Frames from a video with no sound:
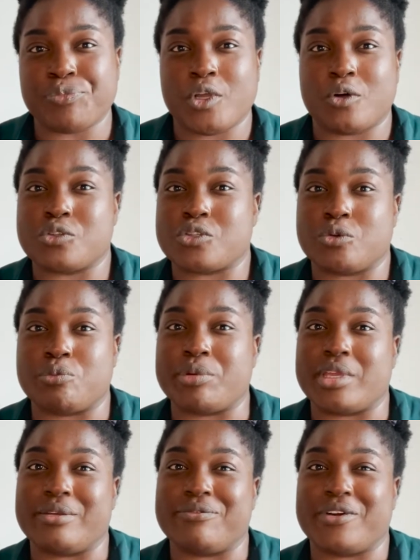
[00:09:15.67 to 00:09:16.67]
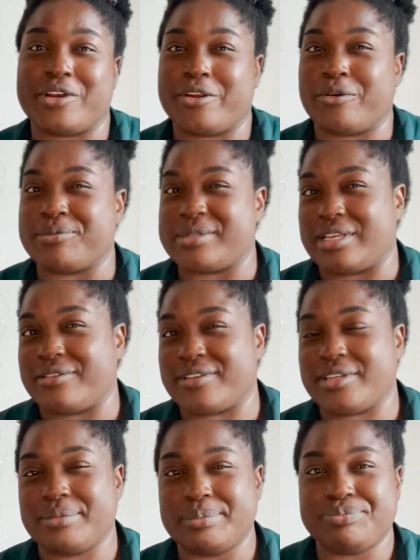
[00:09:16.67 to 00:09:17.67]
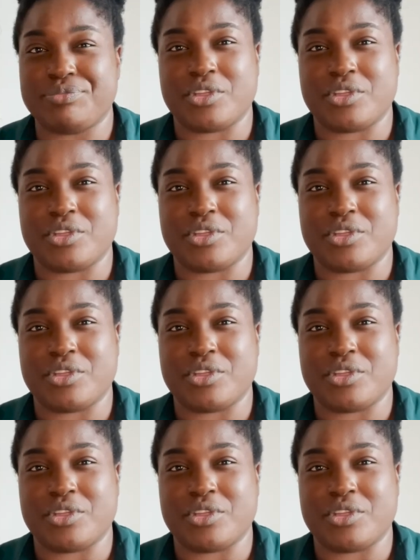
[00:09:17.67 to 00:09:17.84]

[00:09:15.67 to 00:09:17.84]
Also, be very observant.